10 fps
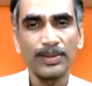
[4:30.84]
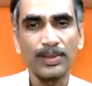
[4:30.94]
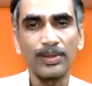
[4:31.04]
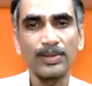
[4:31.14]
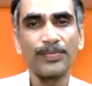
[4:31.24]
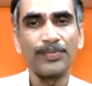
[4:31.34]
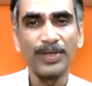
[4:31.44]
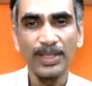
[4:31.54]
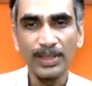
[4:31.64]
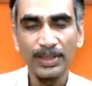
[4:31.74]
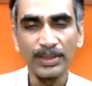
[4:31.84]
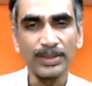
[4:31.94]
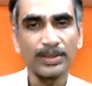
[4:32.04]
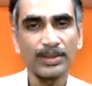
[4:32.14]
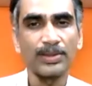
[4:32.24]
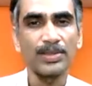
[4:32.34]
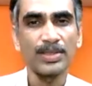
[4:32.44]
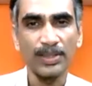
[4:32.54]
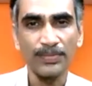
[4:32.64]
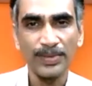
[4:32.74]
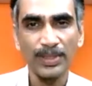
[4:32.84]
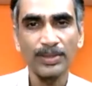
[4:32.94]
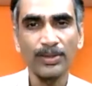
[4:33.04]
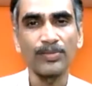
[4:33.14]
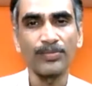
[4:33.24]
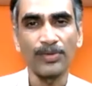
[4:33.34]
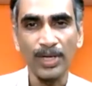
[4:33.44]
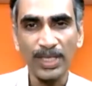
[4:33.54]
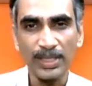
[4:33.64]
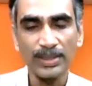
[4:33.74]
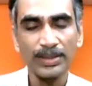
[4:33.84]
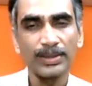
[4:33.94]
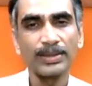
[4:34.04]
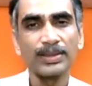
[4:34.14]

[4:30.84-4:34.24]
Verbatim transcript: or fear or suffering or void